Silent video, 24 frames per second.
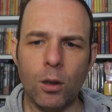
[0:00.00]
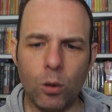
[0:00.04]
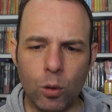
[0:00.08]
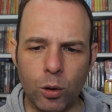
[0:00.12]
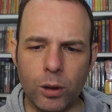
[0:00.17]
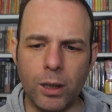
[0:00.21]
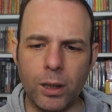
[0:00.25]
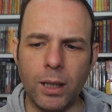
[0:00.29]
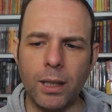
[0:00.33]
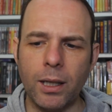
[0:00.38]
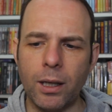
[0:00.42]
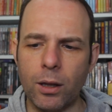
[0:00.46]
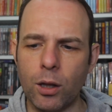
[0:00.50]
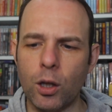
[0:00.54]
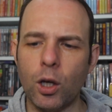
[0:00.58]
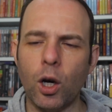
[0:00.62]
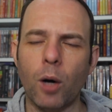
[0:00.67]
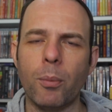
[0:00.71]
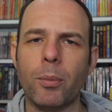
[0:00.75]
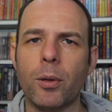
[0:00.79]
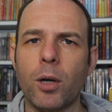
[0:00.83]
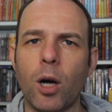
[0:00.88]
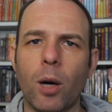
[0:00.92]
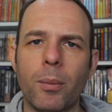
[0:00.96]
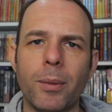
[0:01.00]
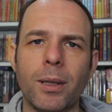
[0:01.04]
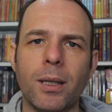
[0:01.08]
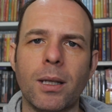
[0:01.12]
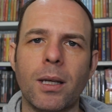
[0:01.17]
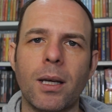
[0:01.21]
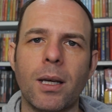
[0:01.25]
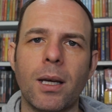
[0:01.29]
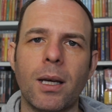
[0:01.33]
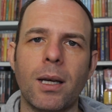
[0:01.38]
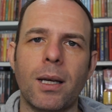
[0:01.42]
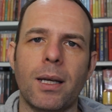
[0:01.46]
Looking at the
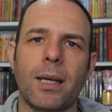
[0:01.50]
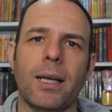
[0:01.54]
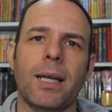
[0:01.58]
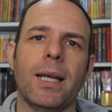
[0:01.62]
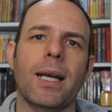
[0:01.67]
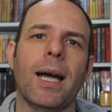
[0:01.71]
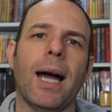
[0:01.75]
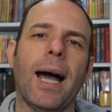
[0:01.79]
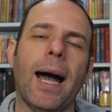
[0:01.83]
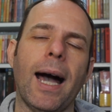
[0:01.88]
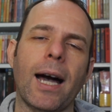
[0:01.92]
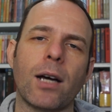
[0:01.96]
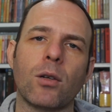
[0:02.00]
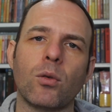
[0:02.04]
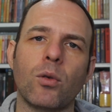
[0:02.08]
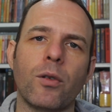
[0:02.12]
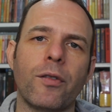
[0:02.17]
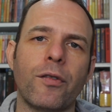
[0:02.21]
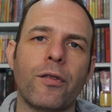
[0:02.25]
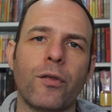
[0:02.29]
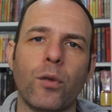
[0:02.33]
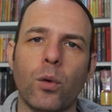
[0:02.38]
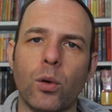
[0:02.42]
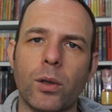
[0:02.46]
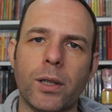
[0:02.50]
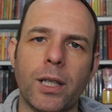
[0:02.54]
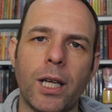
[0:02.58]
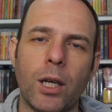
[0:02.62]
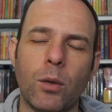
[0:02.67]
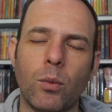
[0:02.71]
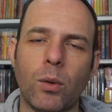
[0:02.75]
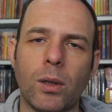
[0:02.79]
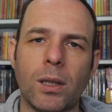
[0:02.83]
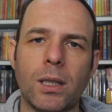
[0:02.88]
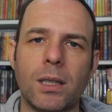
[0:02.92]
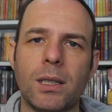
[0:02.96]
upcoming Arrow
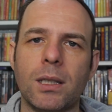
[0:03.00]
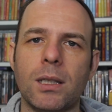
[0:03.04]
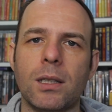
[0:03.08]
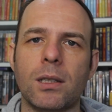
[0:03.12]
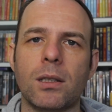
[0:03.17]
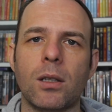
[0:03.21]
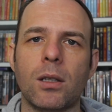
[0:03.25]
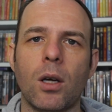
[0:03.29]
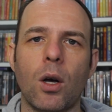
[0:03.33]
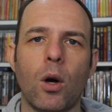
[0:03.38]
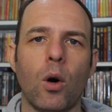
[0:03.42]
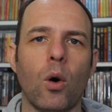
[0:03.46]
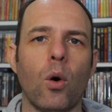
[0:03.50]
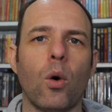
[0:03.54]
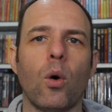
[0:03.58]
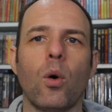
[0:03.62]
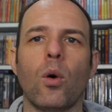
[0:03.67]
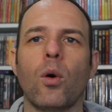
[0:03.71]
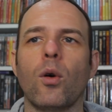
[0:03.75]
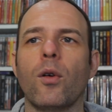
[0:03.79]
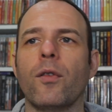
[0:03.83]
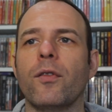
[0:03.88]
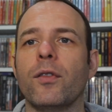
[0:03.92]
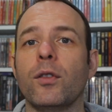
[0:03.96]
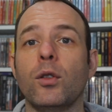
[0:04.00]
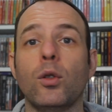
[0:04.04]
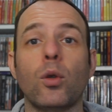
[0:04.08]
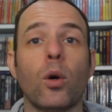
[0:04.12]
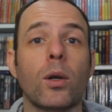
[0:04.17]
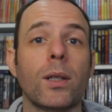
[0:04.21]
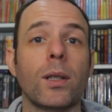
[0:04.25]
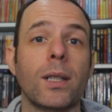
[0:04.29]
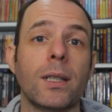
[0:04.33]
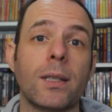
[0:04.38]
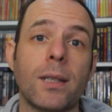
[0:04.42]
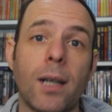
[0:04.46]
4K releases of
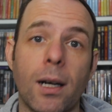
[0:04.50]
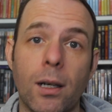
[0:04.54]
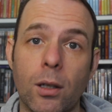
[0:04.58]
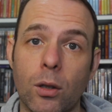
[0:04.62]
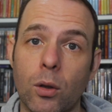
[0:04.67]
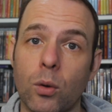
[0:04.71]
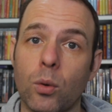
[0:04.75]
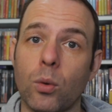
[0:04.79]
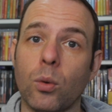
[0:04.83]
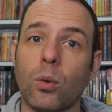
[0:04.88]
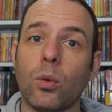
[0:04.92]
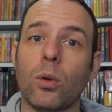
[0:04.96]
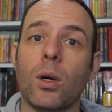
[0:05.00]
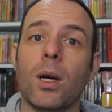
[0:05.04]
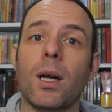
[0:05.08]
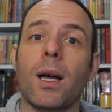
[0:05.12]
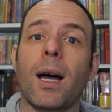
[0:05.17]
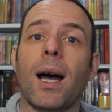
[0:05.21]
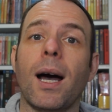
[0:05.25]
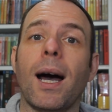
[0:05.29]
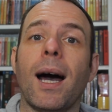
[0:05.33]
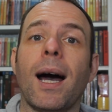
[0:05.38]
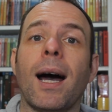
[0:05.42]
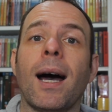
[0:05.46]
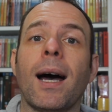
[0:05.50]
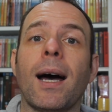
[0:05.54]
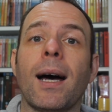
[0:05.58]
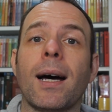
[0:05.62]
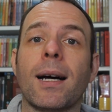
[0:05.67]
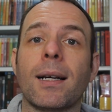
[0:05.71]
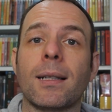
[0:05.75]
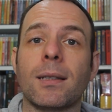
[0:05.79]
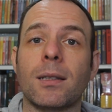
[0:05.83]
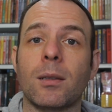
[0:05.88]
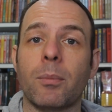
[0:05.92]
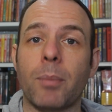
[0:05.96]
Donnie Darko
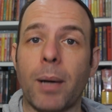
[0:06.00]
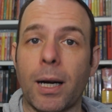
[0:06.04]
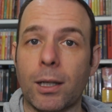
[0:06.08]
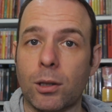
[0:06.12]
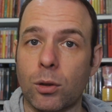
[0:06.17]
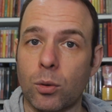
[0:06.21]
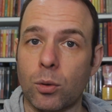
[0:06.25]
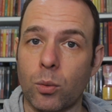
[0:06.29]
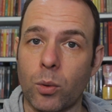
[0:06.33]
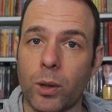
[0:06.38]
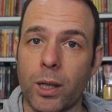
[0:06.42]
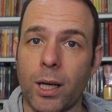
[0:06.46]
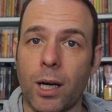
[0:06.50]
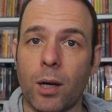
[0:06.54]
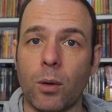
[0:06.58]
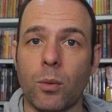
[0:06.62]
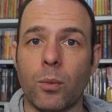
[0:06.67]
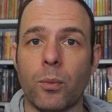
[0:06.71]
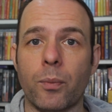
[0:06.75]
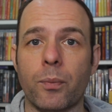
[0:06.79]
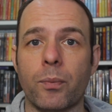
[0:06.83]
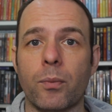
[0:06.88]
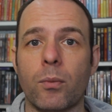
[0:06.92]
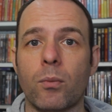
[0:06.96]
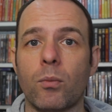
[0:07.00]
and Battle Royale.